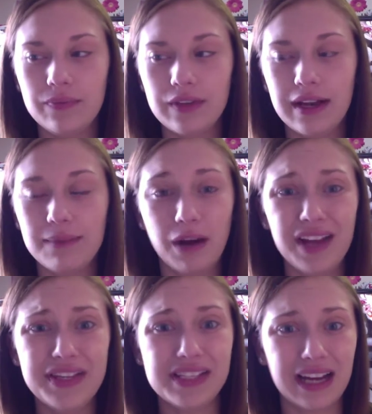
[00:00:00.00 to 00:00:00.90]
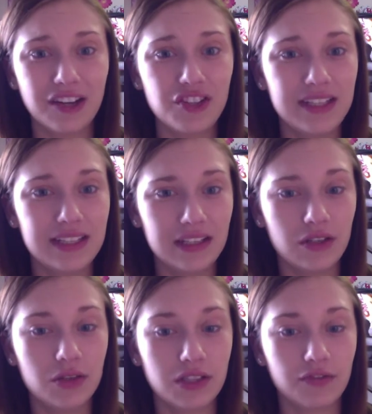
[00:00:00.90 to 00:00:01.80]
I bought this and actually didn't
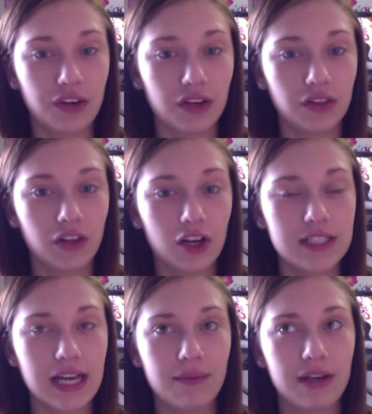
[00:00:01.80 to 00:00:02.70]
use it for a long time.